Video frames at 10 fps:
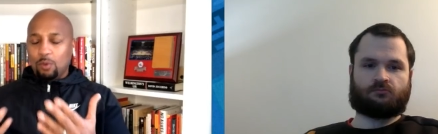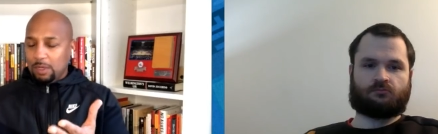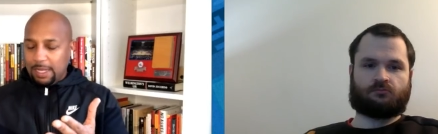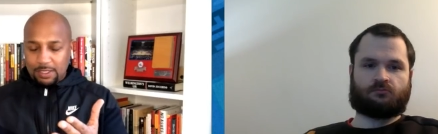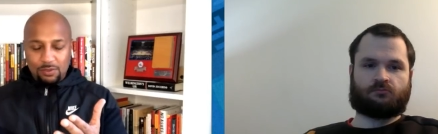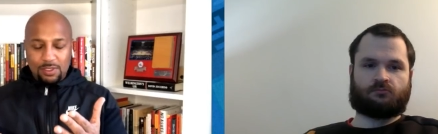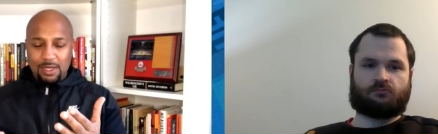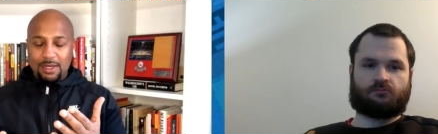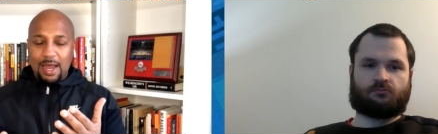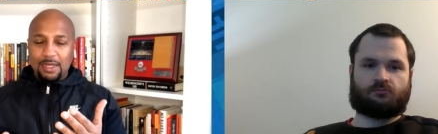Speaker 1: like you
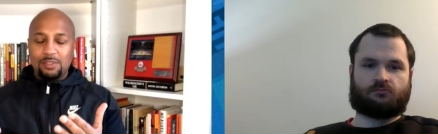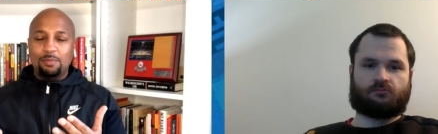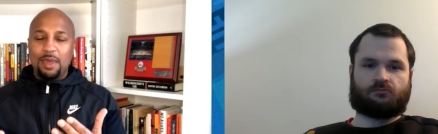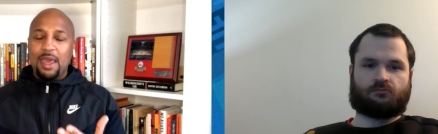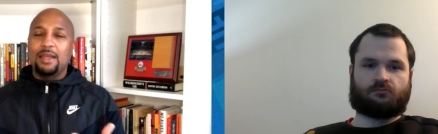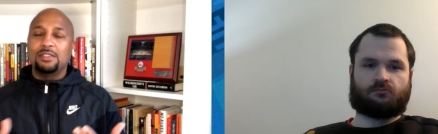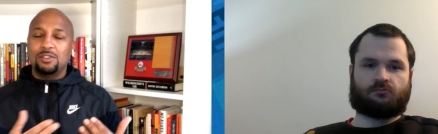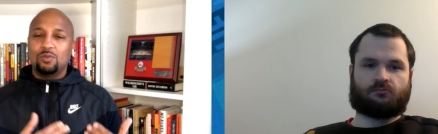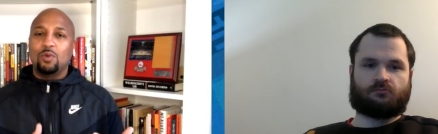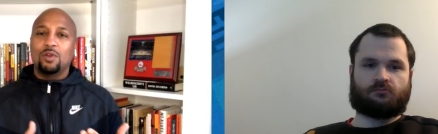said, not as bad as
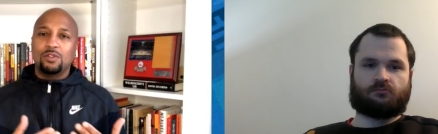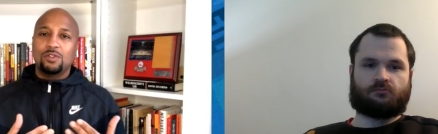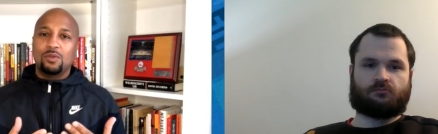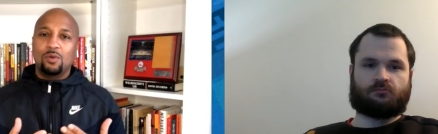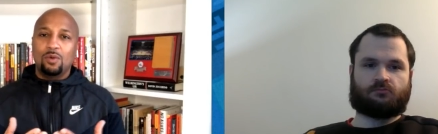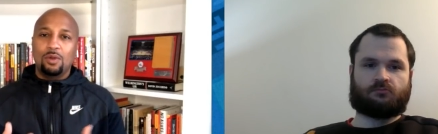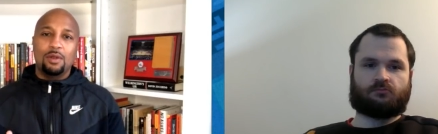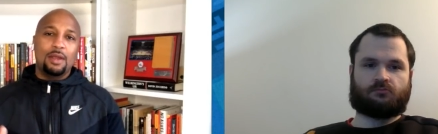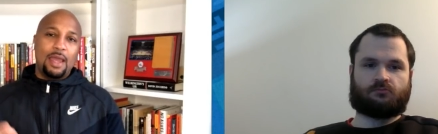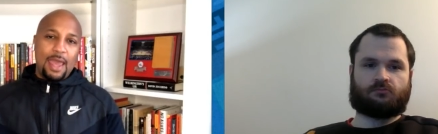his worst
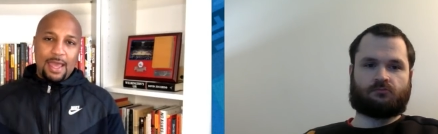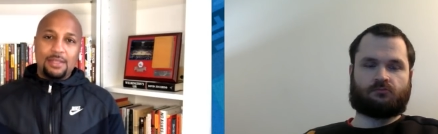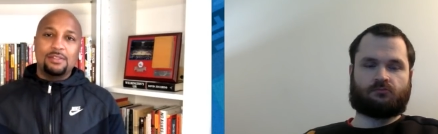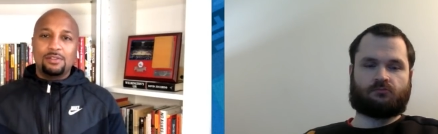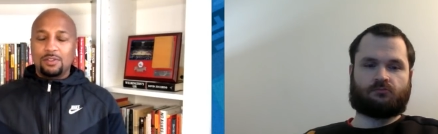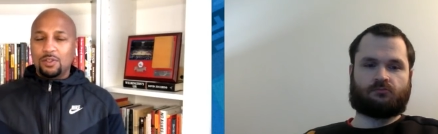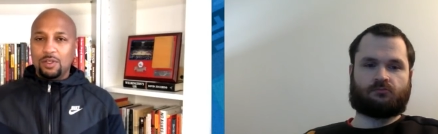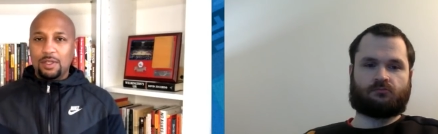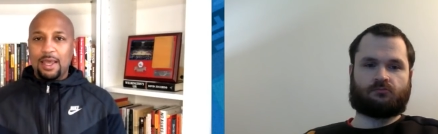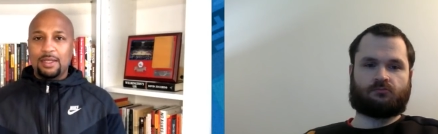or as
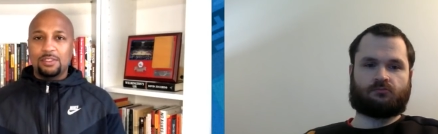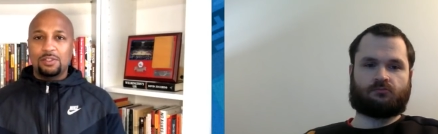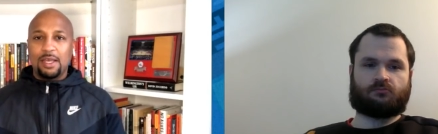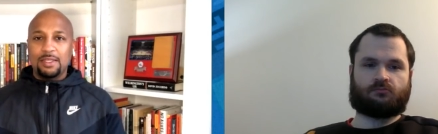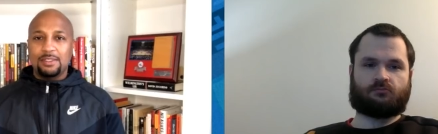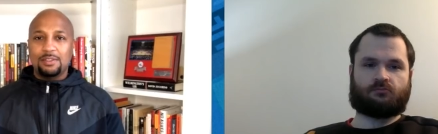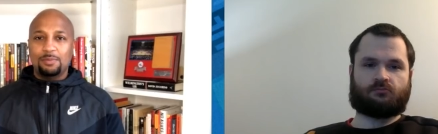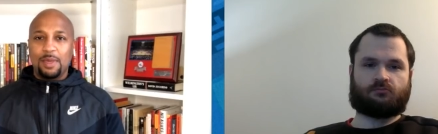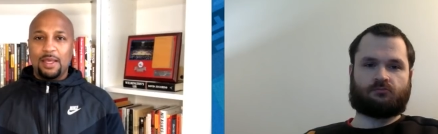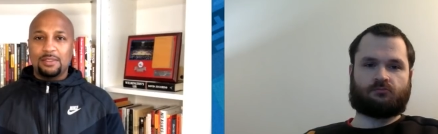good at his as his
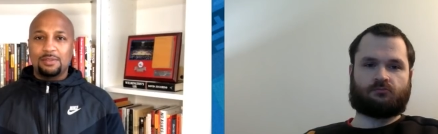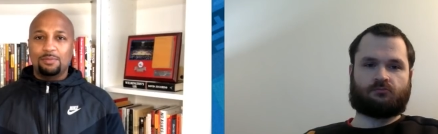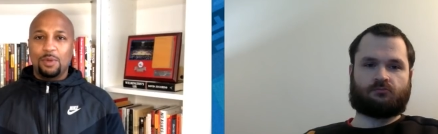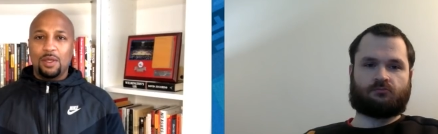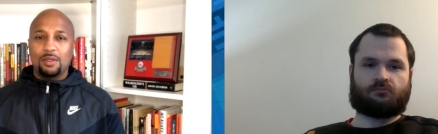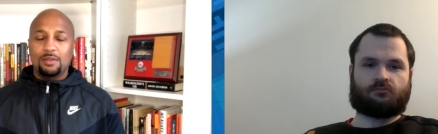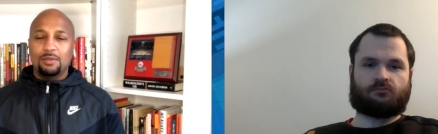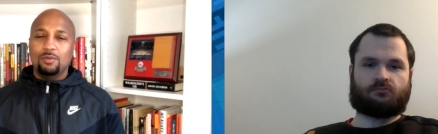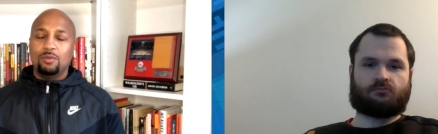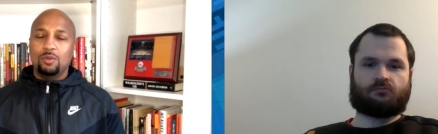best. But
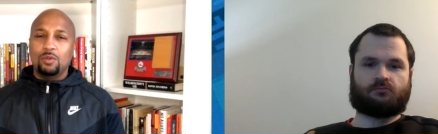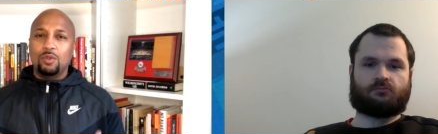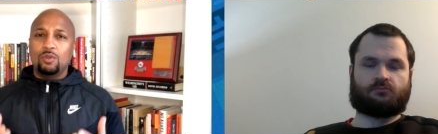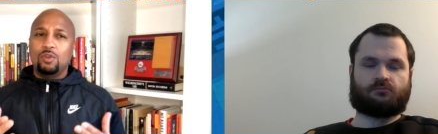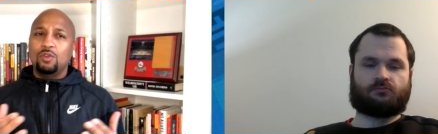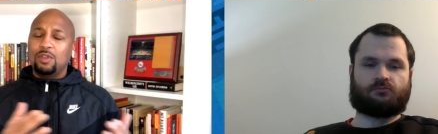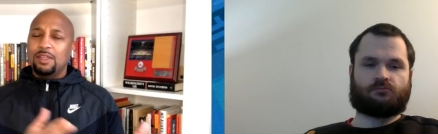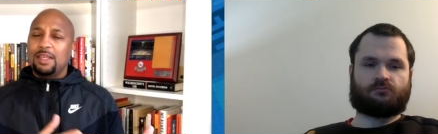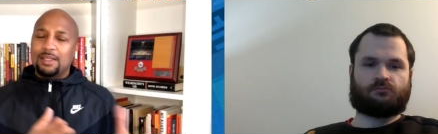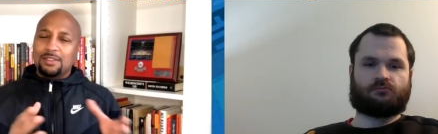do you, do you
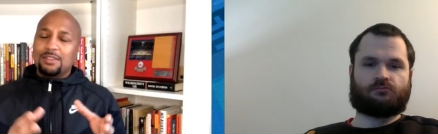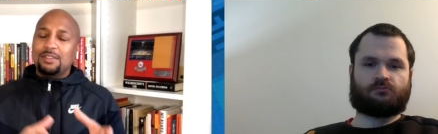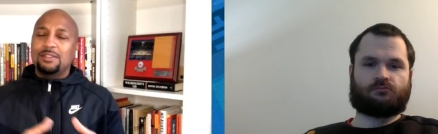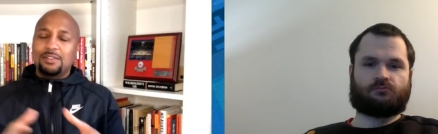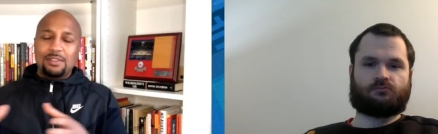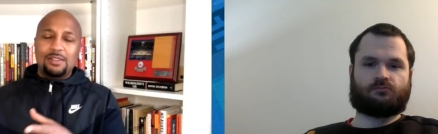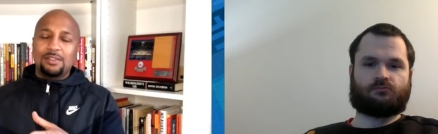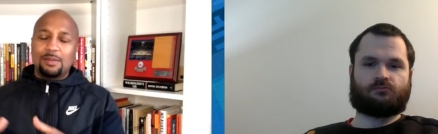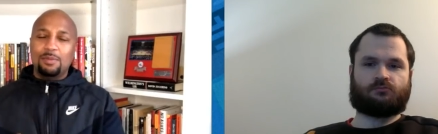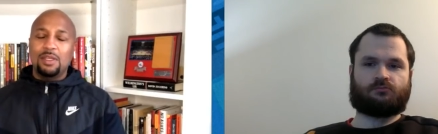think that consistency is
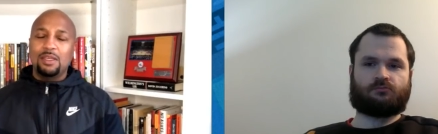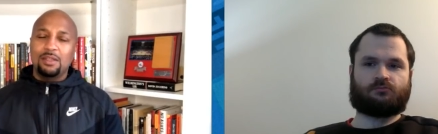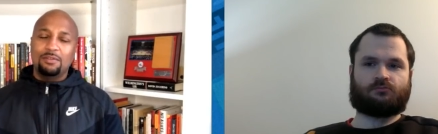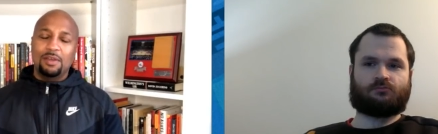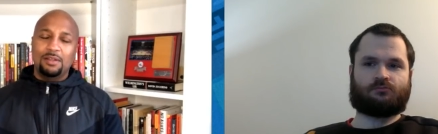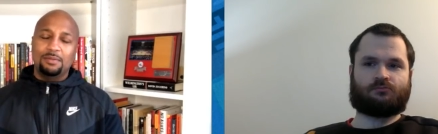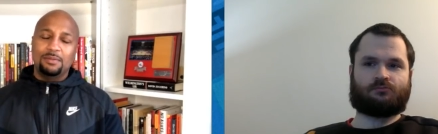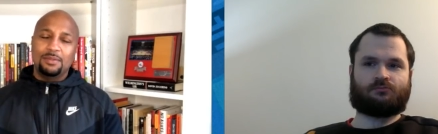something he can develop?